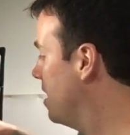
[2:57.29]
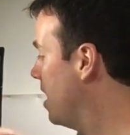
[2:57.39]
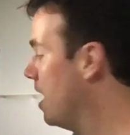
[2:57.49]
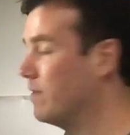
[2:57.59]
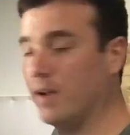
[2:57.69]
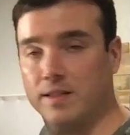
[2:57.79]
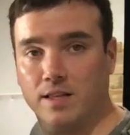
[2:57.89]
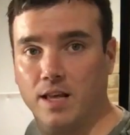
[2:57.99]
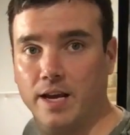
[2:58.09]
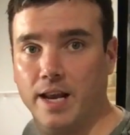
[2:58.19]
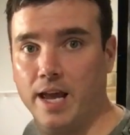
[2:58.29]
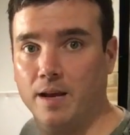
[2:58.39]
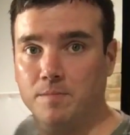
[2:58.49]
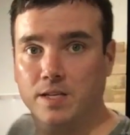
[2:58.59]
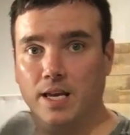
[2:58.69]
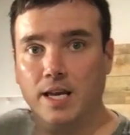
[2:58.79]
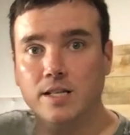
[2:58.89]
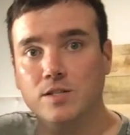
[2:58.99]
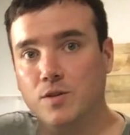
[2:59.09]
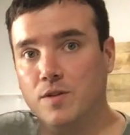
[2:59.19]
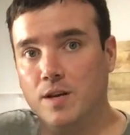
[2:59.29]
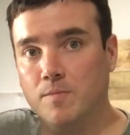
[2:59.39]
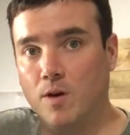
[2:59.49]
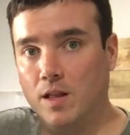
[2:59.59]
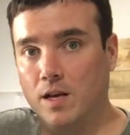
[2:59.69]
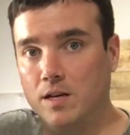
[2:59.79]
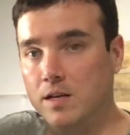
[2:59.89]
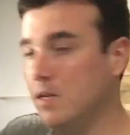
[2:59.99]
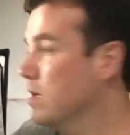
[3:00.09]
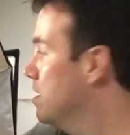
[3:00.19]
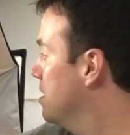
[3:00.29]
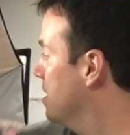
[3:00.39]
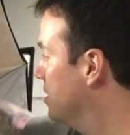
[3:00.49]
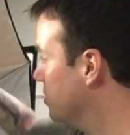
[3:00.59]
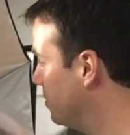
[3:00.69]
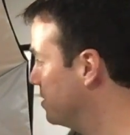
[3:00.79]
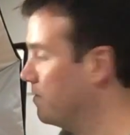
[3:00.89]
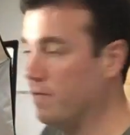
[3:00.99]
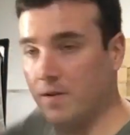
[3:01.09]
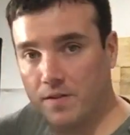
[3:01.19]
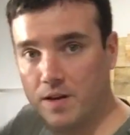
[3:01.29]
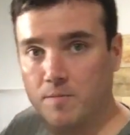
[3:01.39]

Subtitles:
I've got the light aimed into the umbrella. It's going to fill the